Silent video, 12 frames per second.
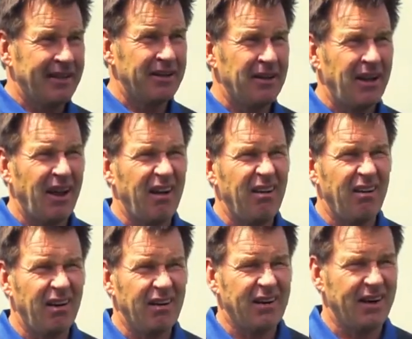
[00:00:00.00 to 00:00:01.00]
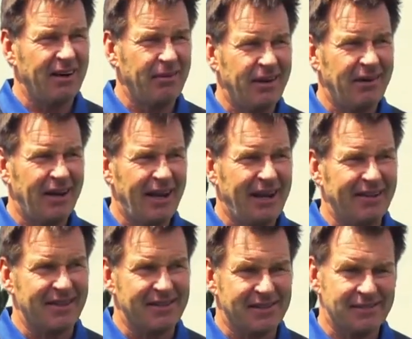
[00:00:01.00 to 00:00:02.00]
Then you're like, oh, okay, where do I land
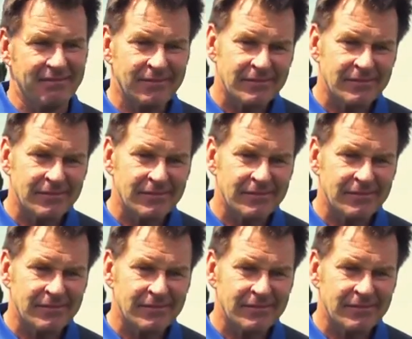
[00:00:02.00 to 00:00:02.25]
this?